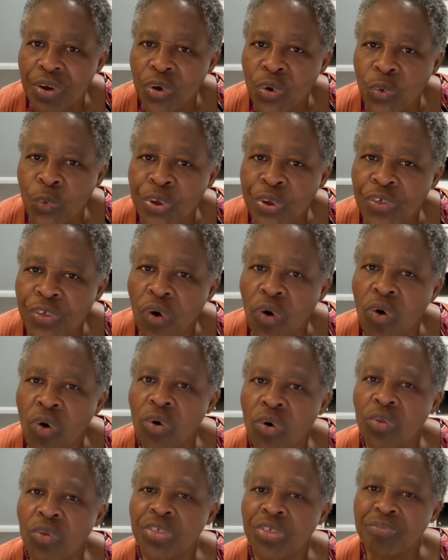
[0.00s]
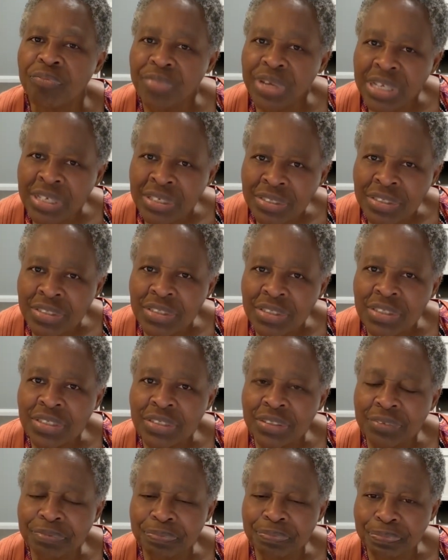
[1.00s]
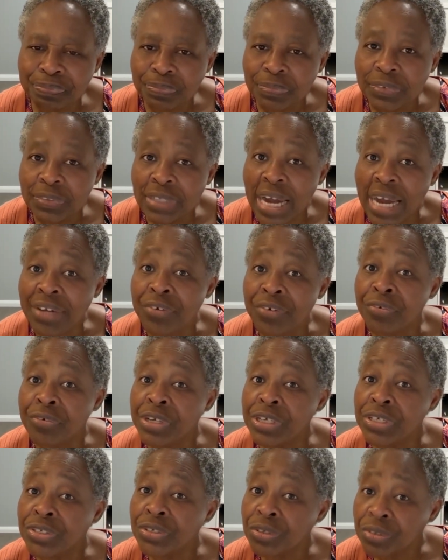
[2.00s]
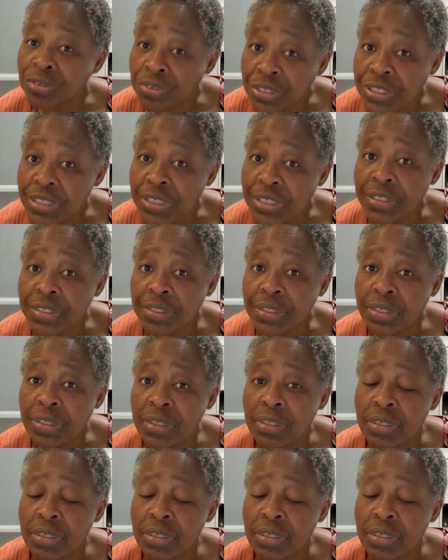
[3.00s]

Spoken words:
with all the means and resources